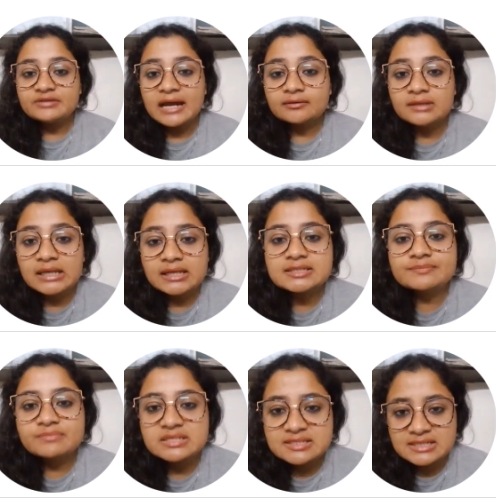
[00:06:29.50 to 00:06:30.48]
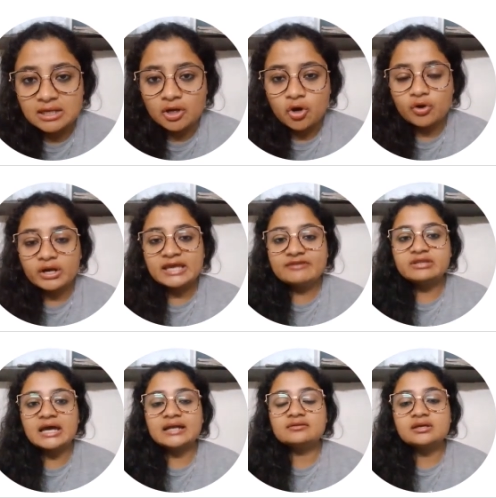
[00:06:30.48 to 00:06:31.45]
that thing is missing or if
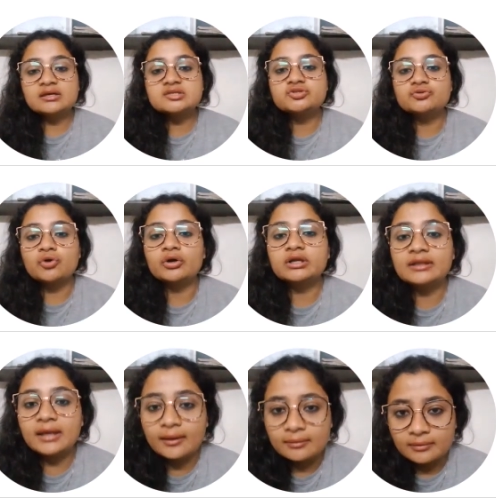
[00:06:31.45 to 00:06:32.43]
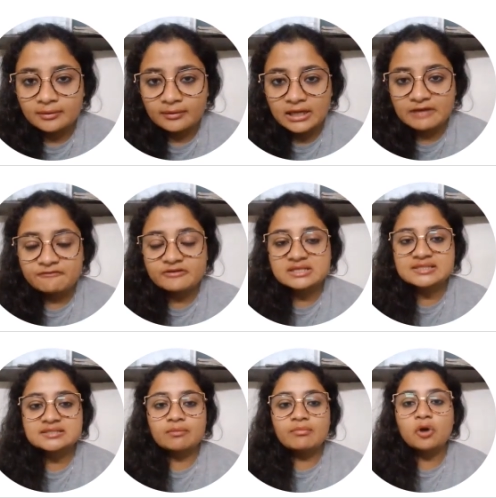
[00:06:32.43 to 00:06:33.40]
that thing is not there, if it is
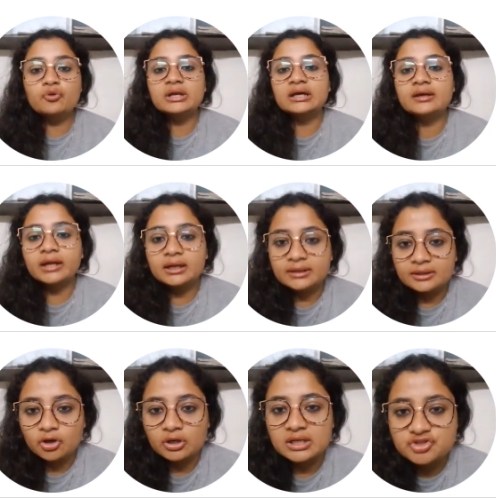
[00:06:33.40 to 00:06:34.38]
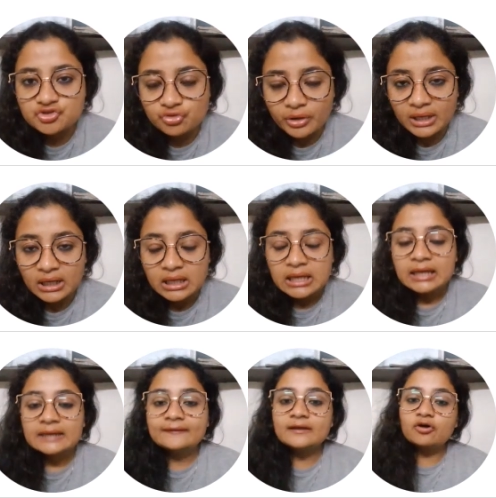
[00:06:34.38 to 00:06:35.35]
somehow degraded or destroyed,
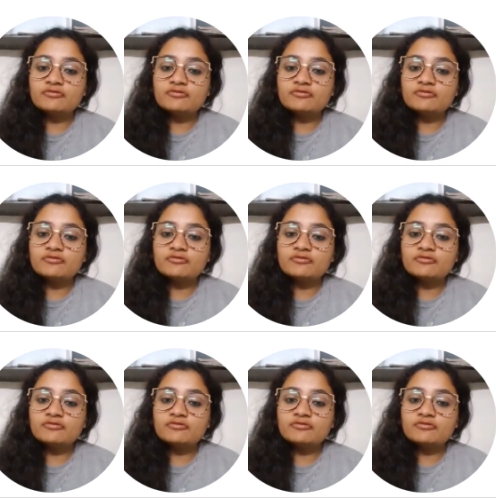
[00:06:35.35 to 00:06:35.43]
then